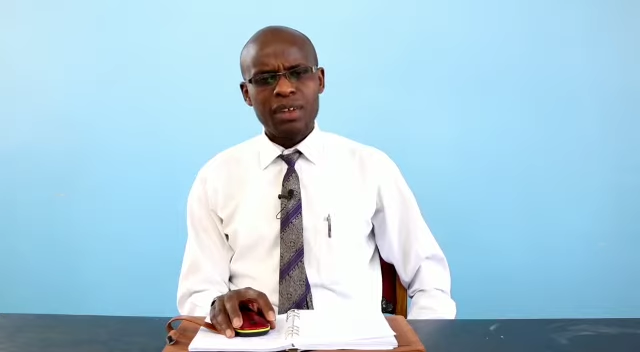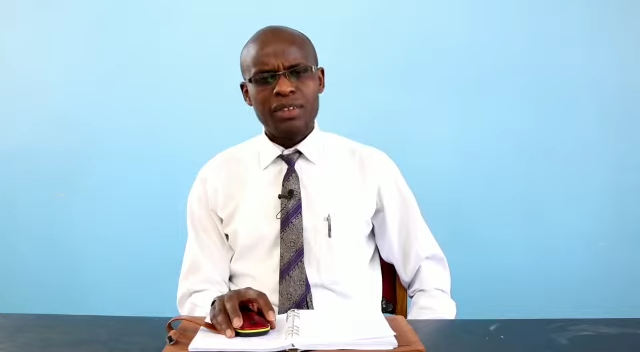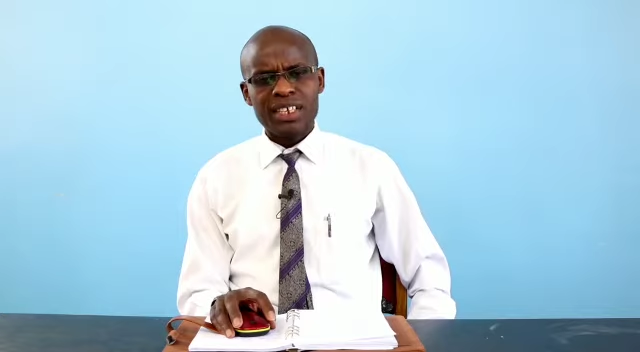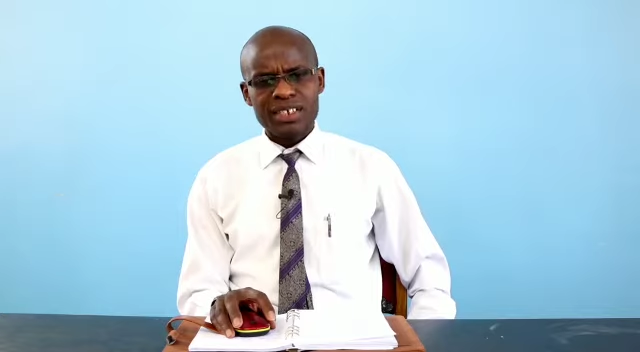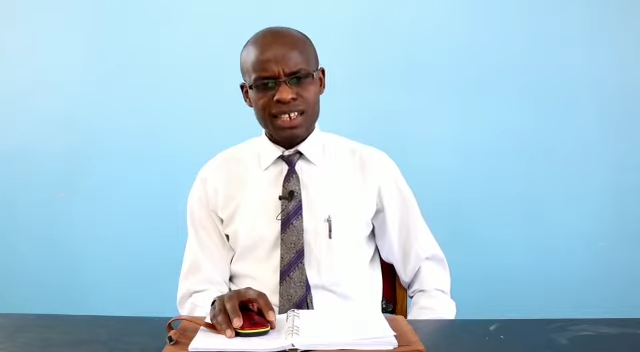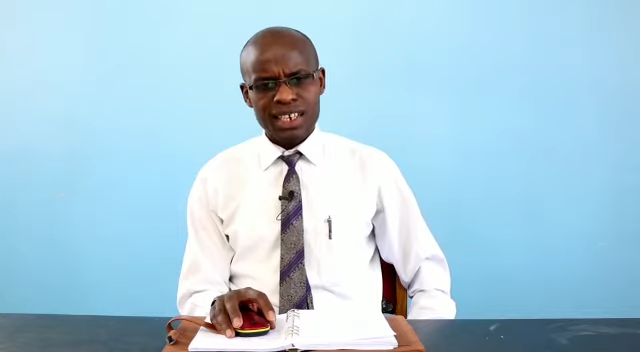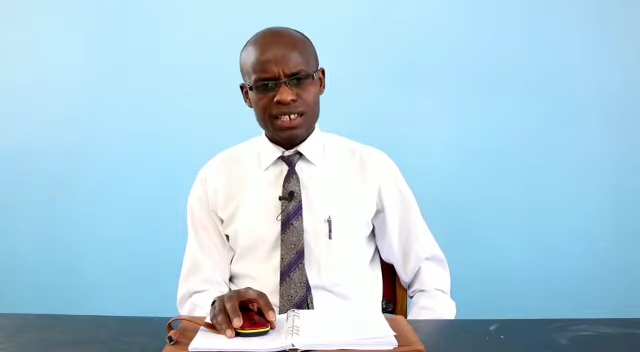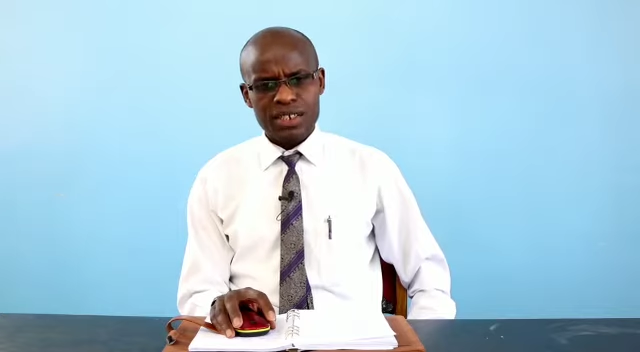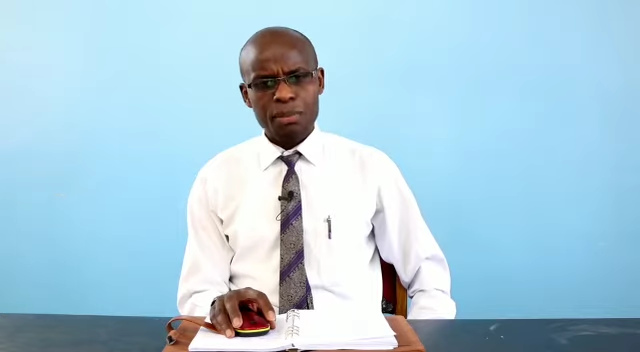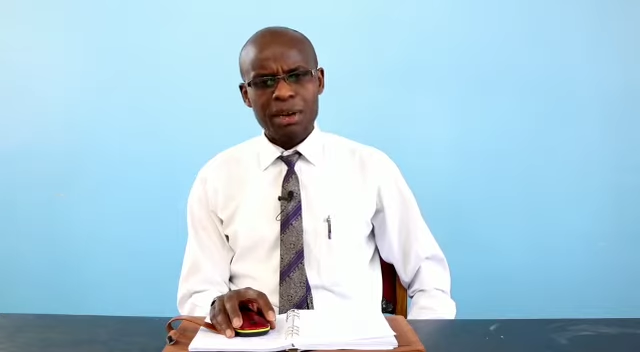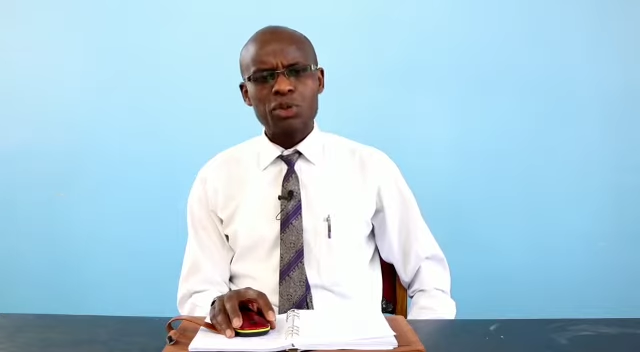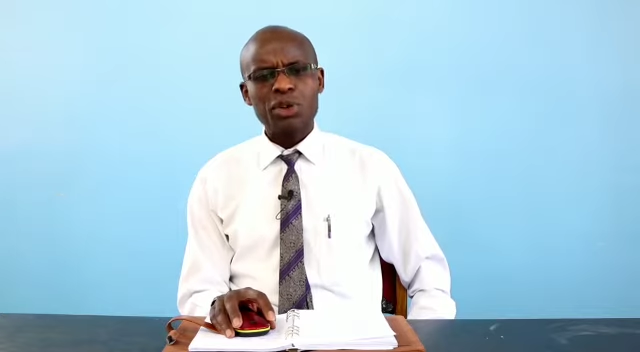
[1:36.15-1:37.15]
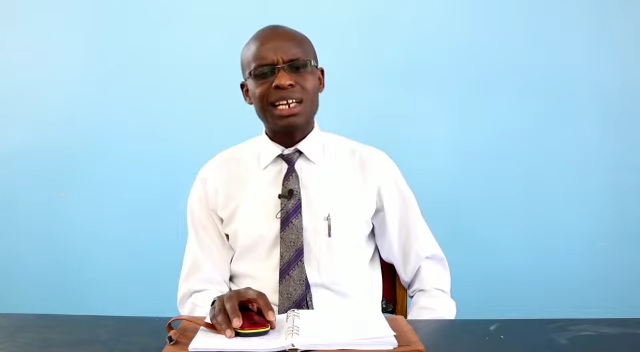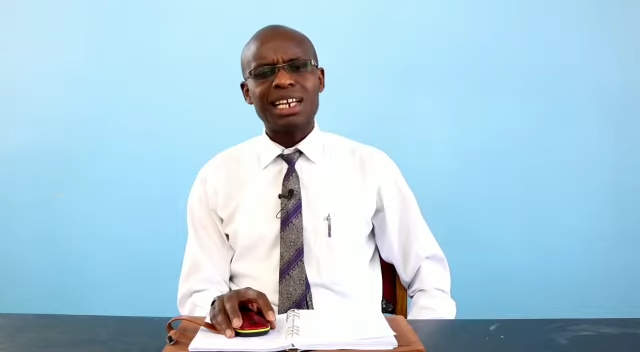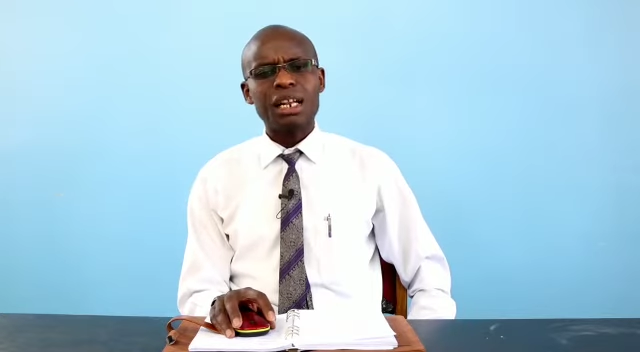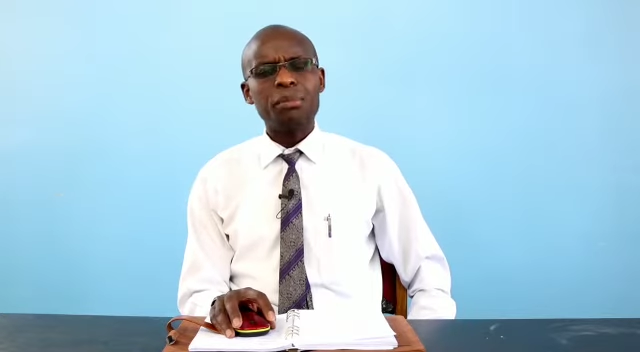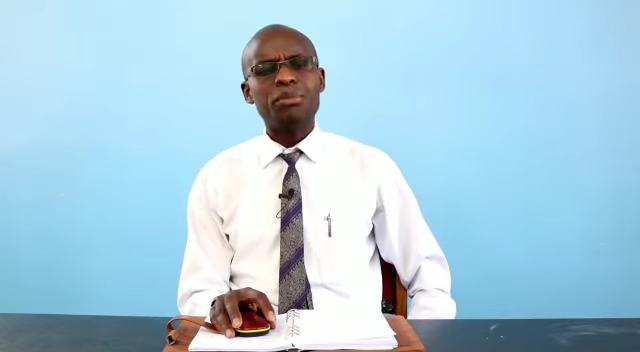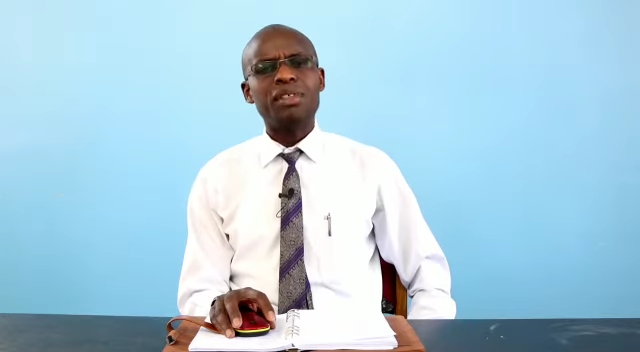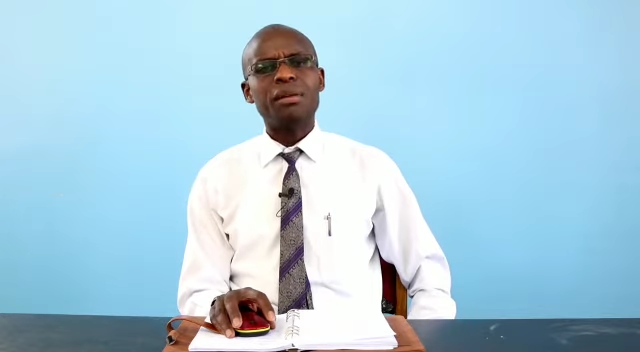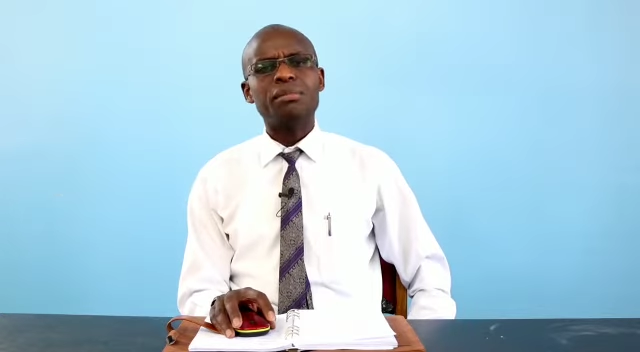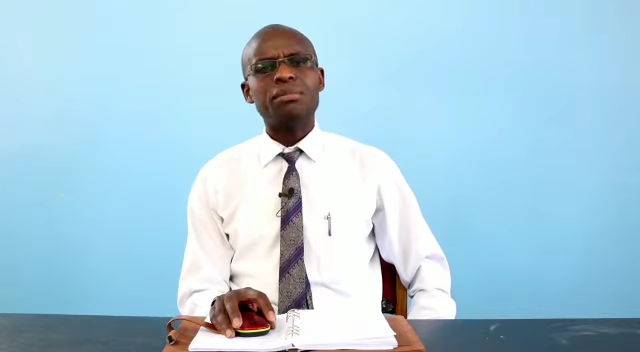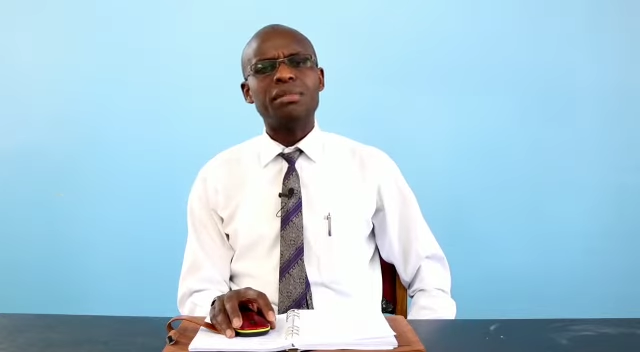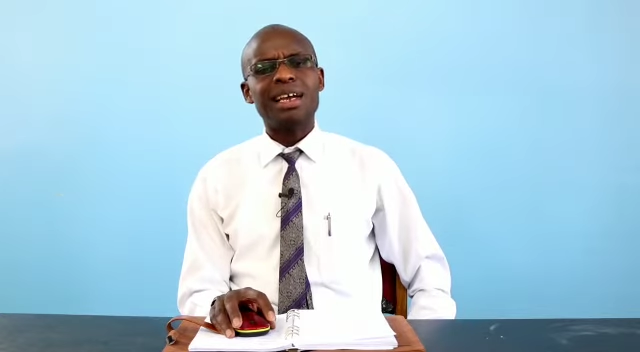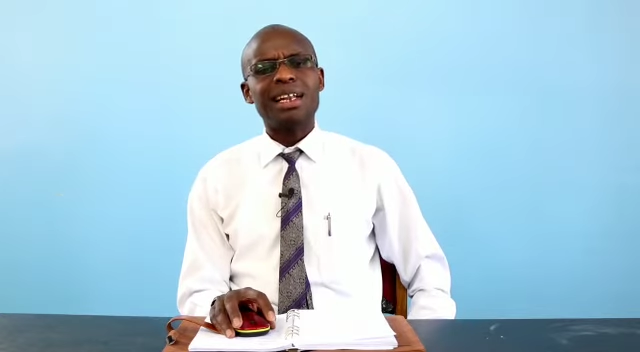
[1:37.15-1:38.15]
these days, but we can help
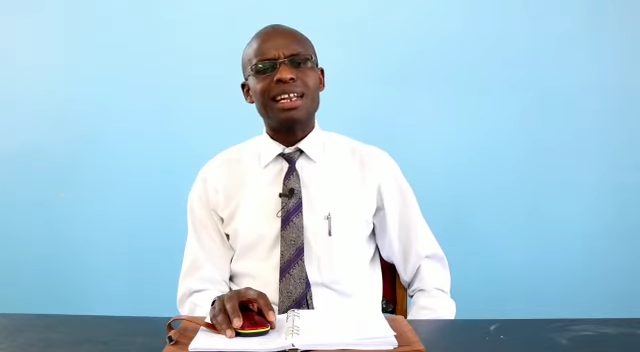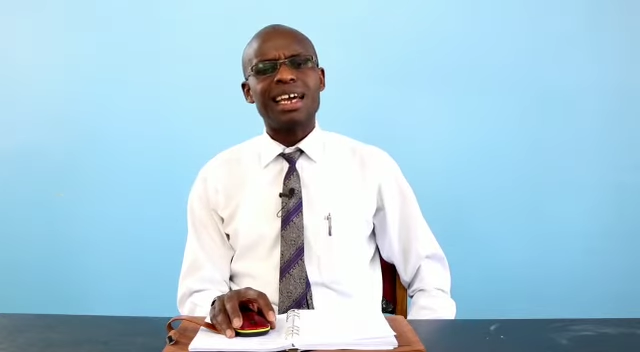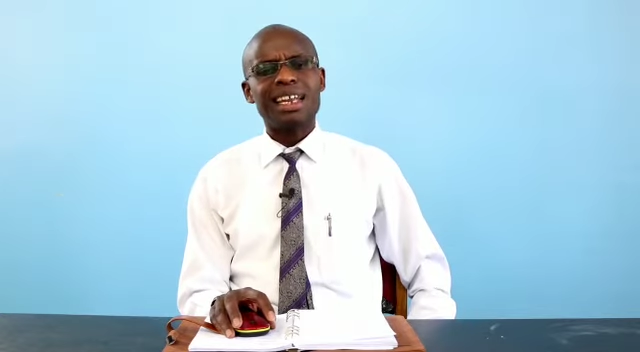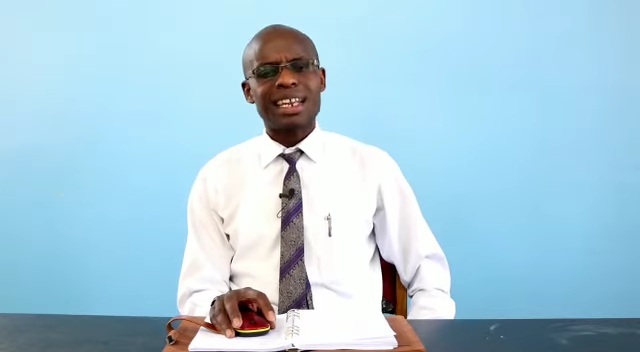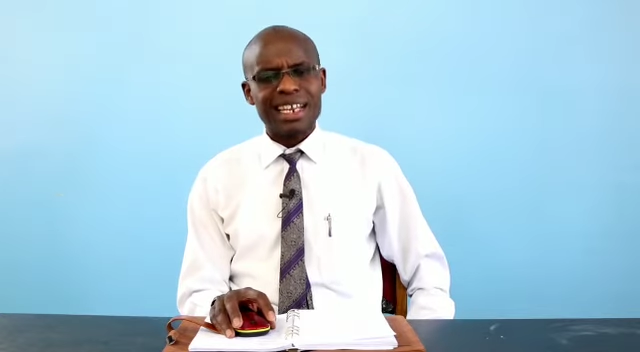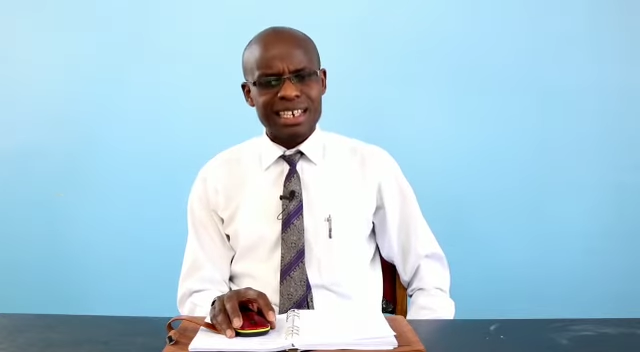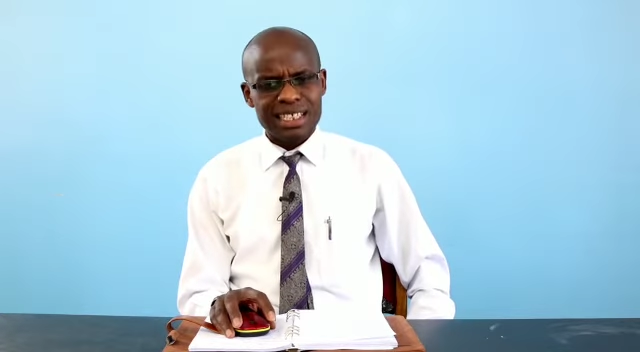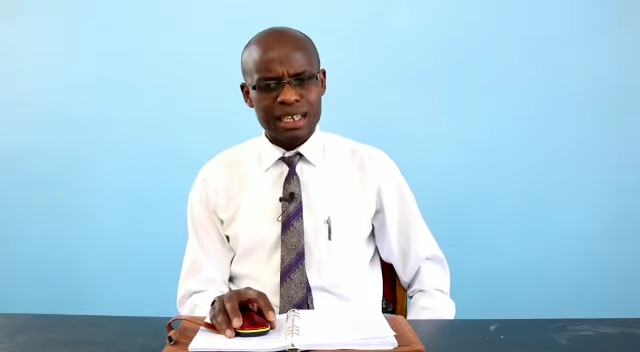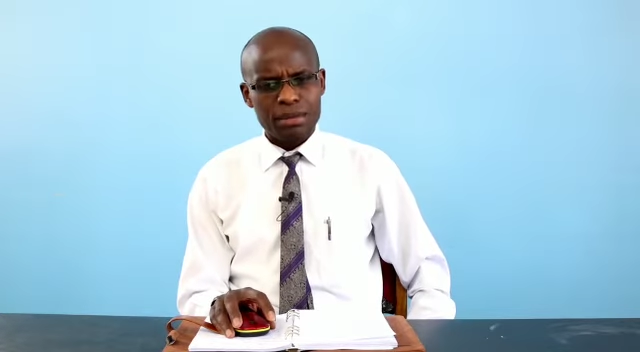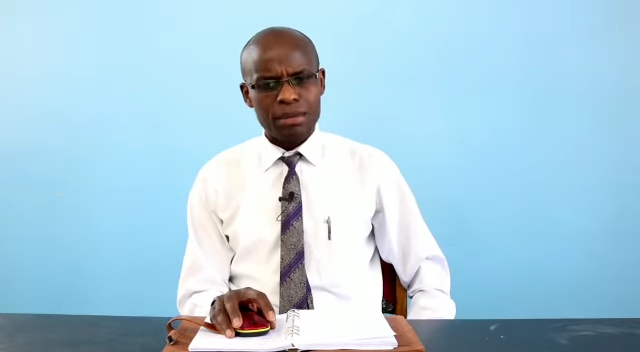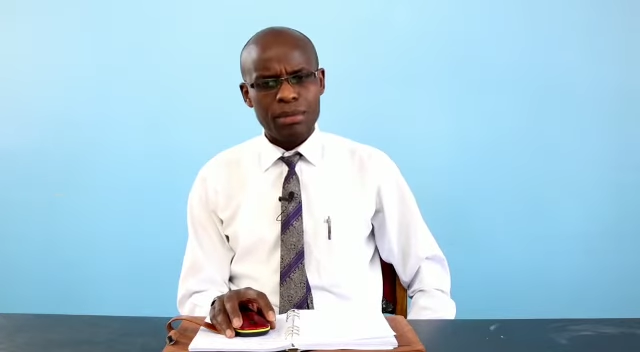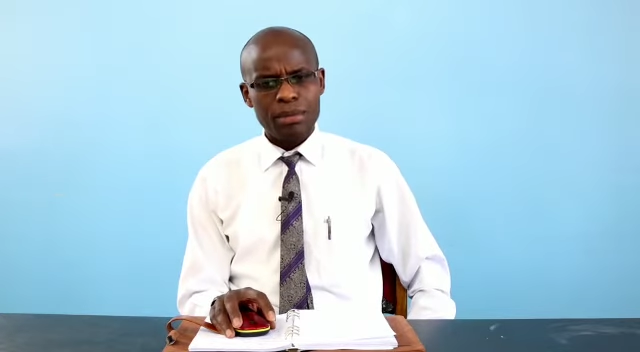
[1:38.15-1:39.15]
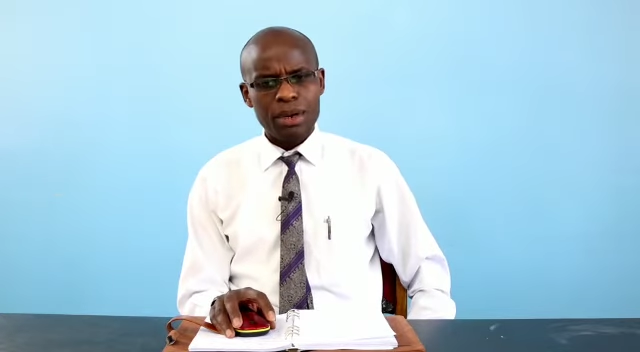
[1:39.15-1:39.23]
them and direct them.